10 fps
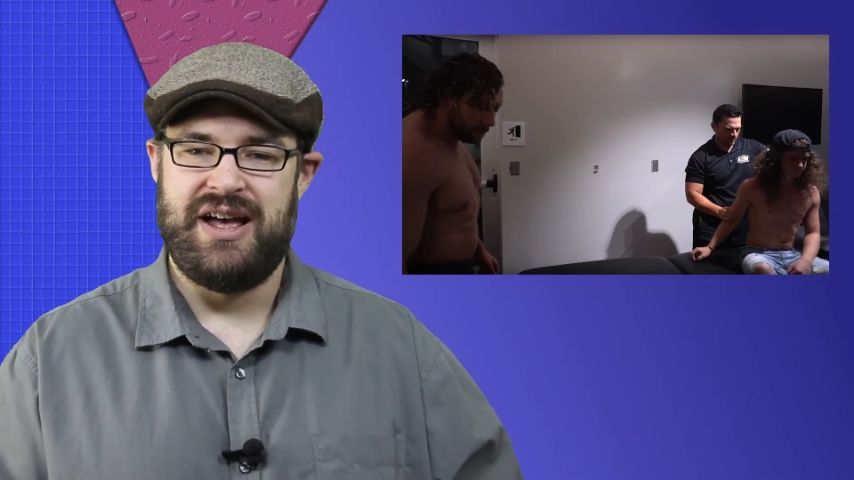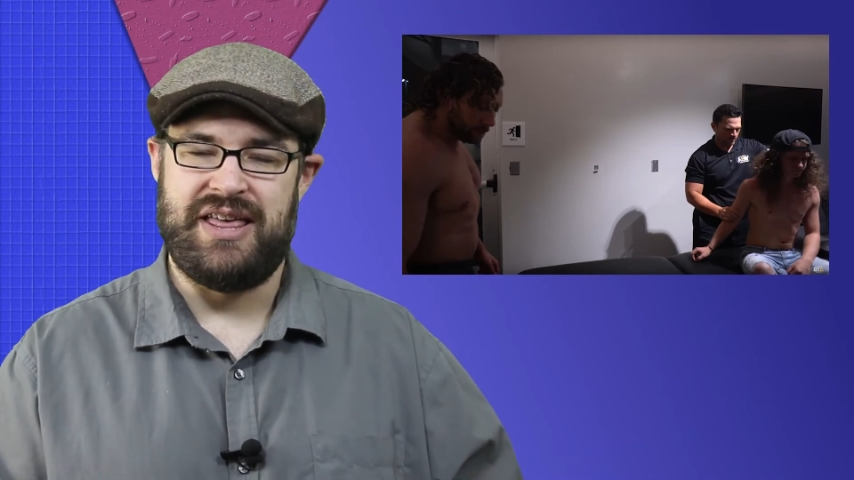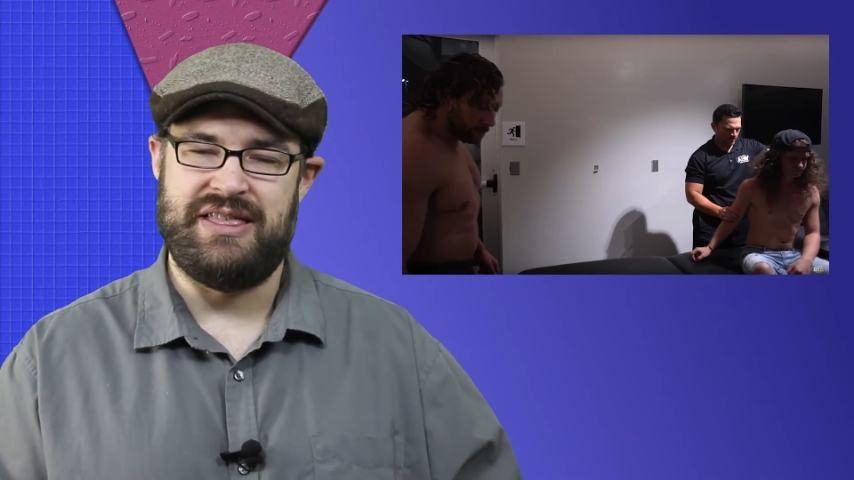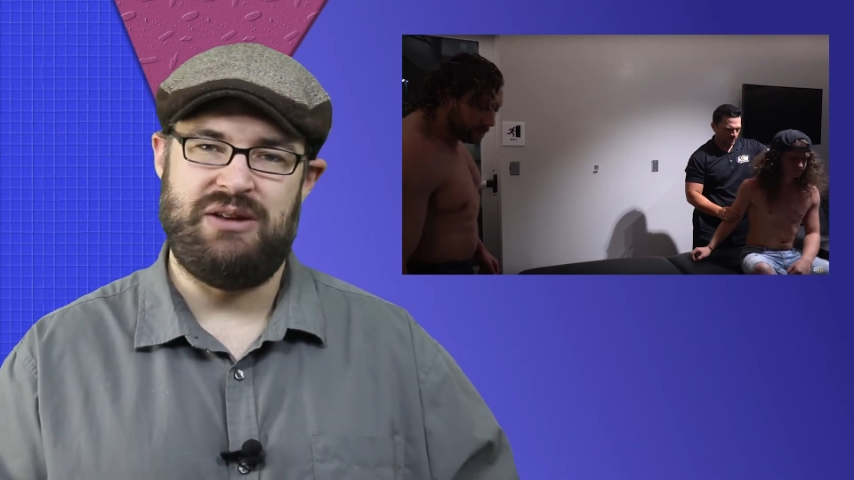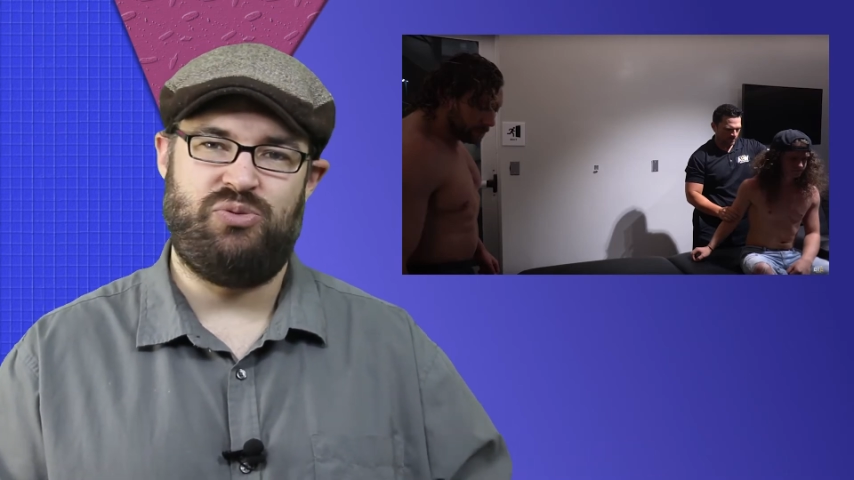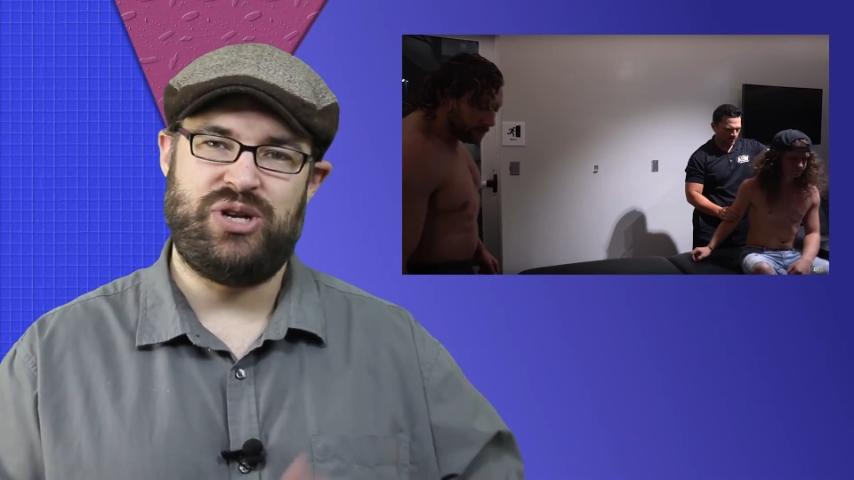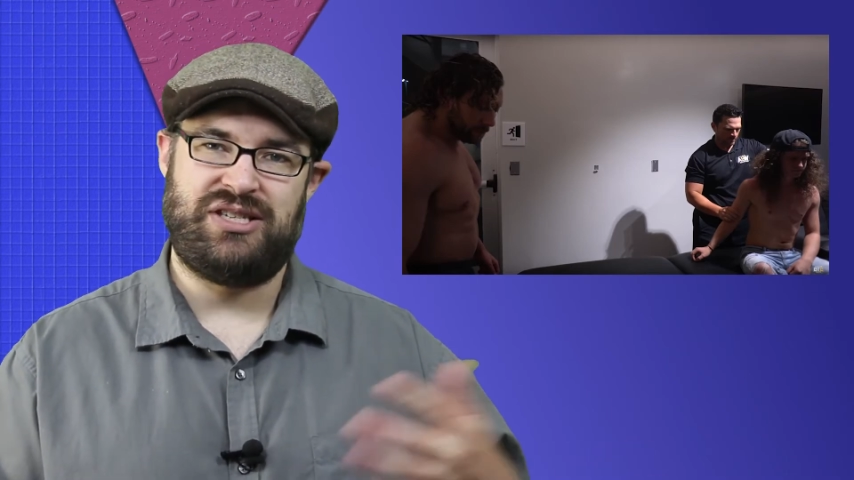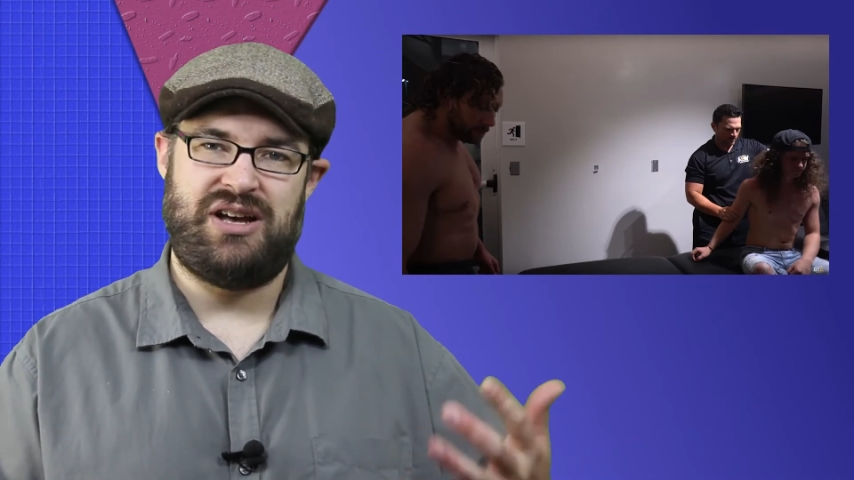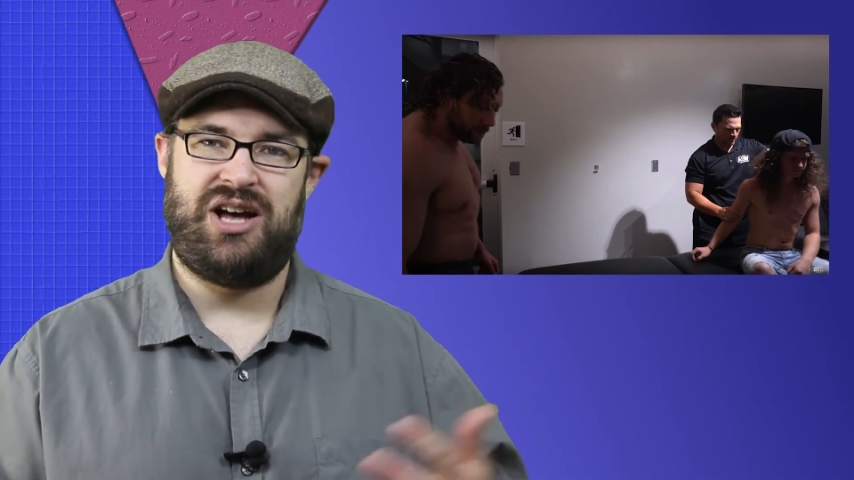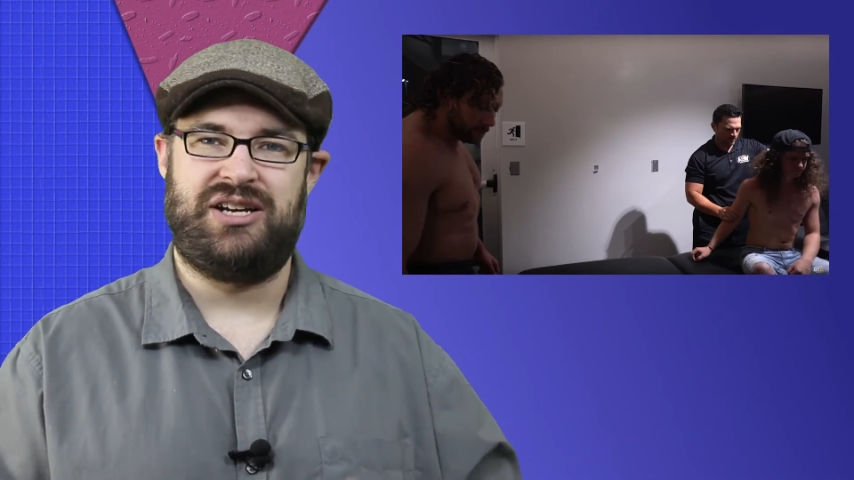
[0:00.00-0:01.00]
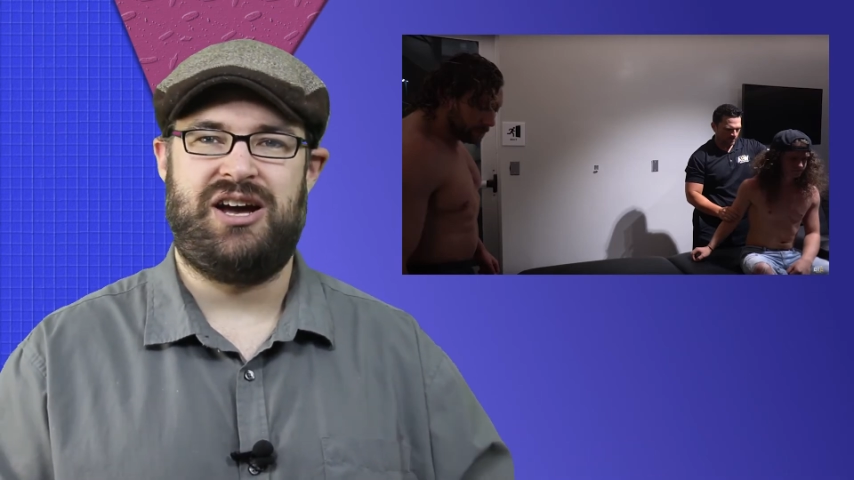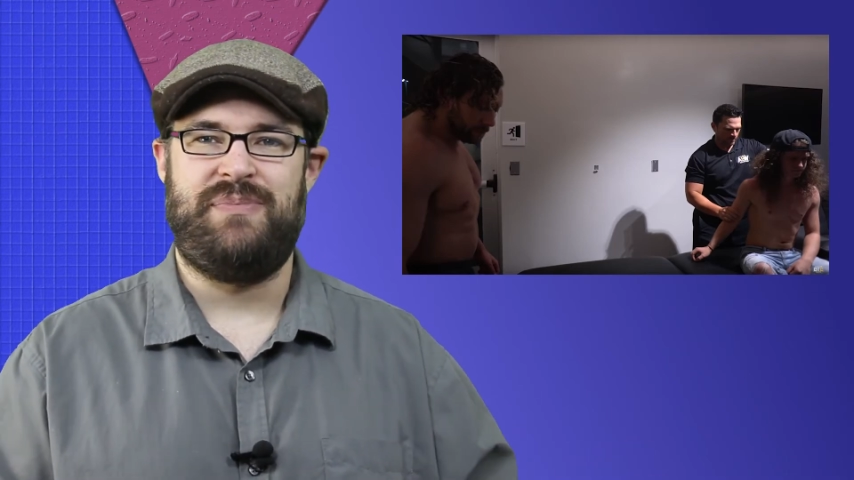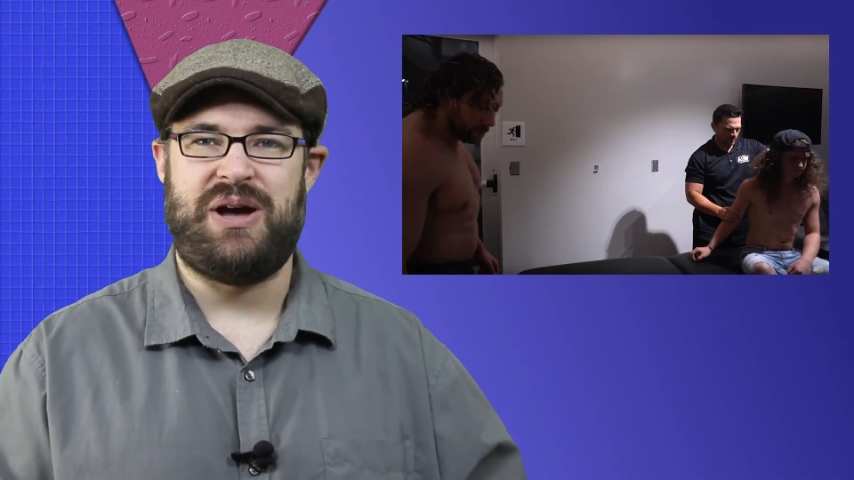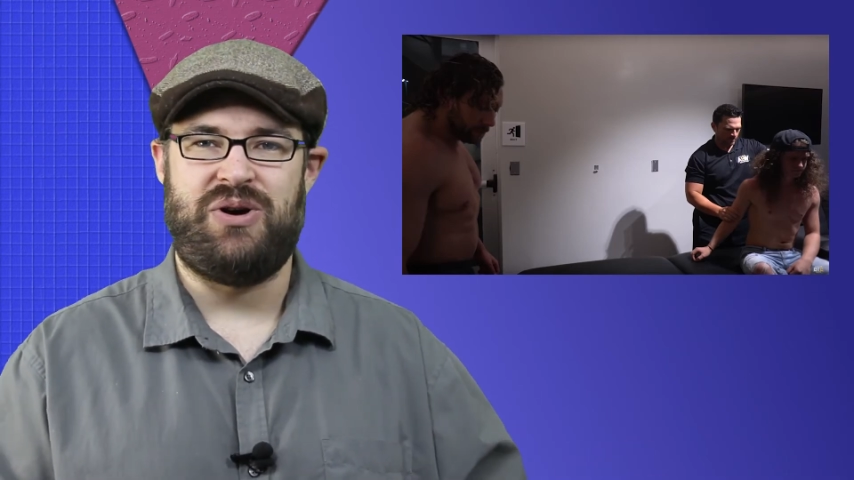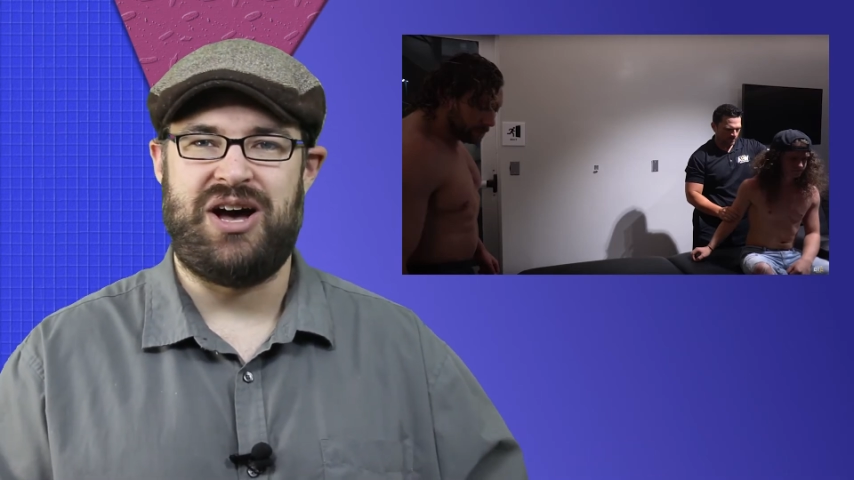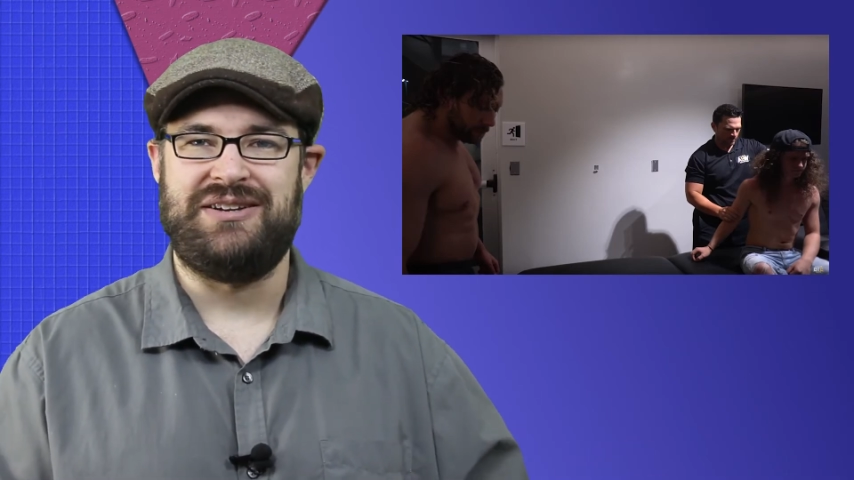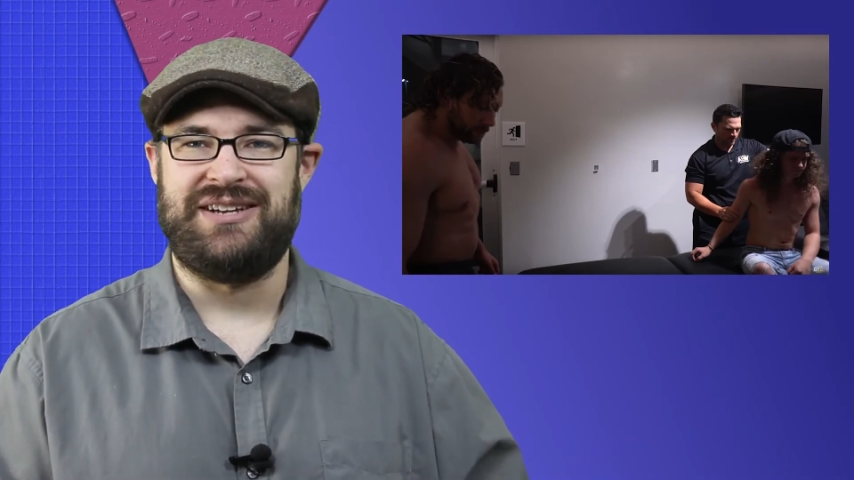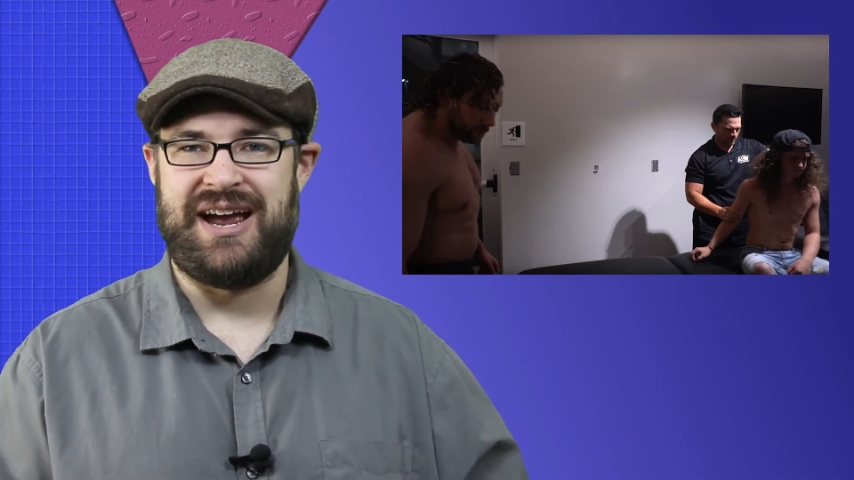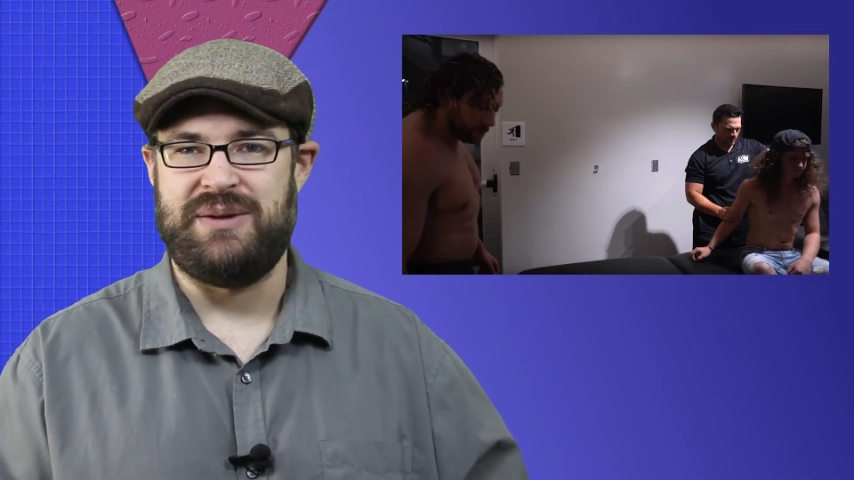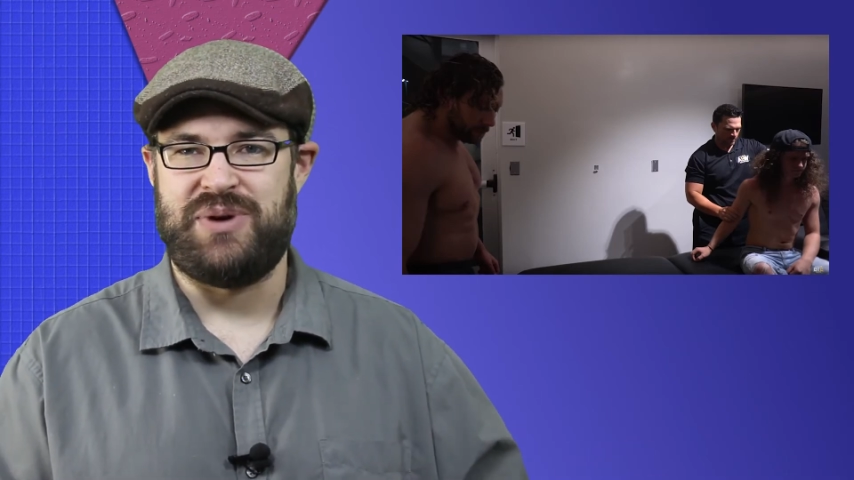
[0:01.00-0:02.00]
and then we saw it come out on
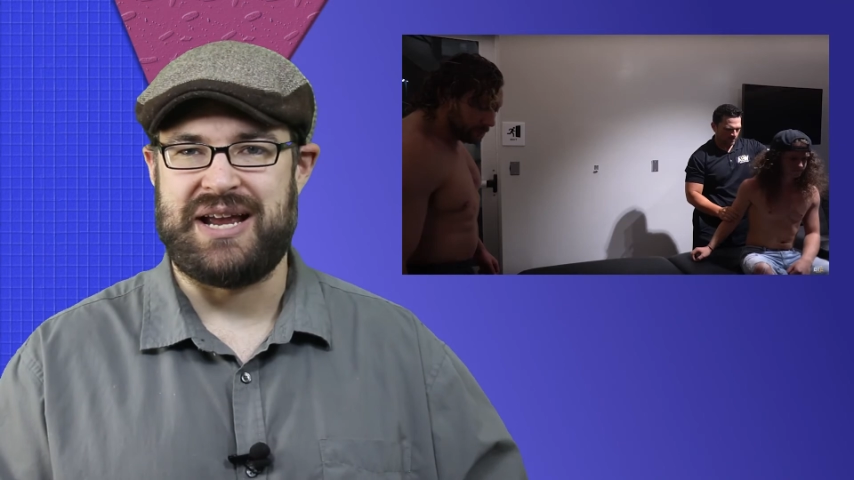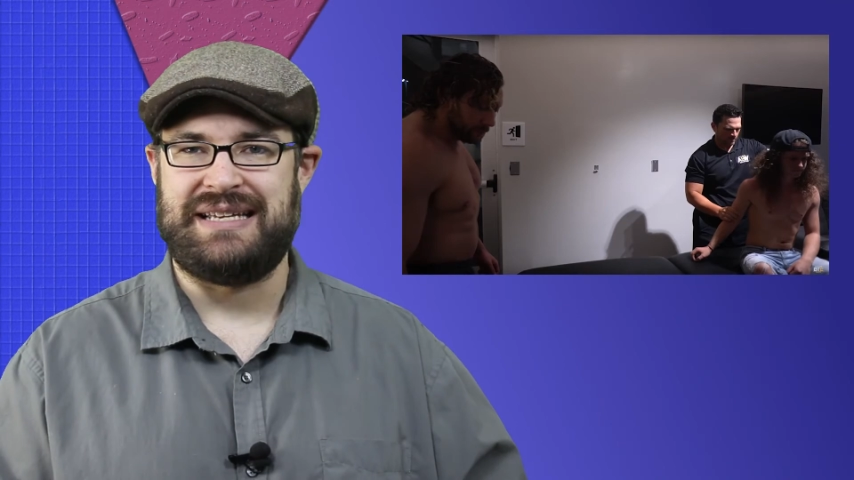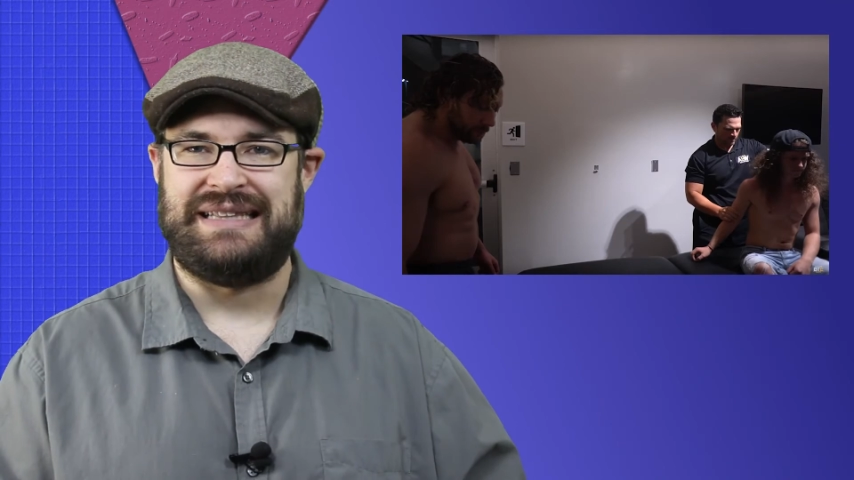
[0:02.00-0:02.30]
Dynamite